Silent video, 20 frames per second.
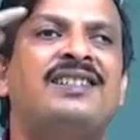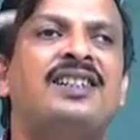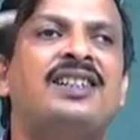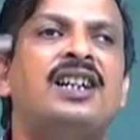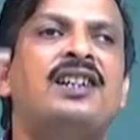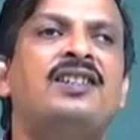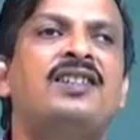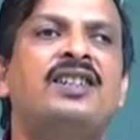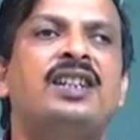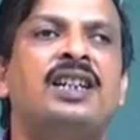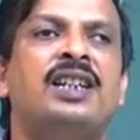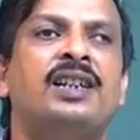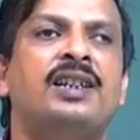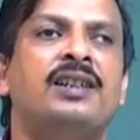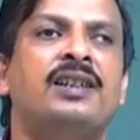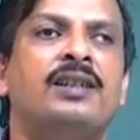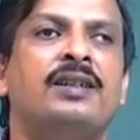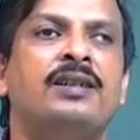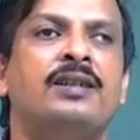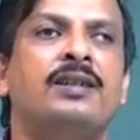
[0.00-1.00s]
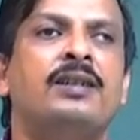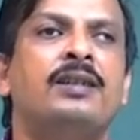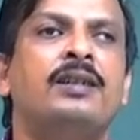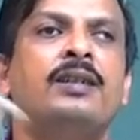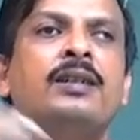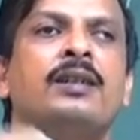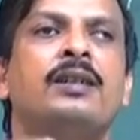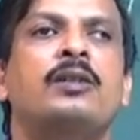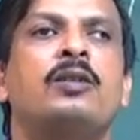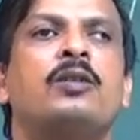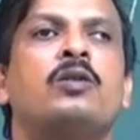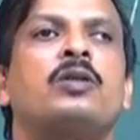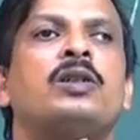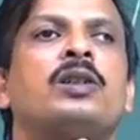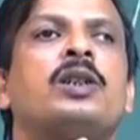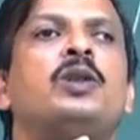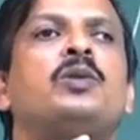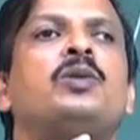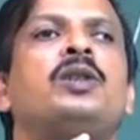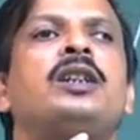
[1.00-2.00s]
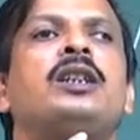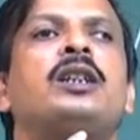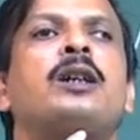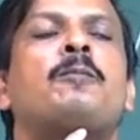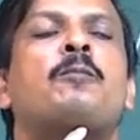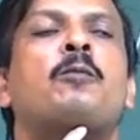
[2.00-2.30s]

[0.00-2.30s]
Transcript: changing during the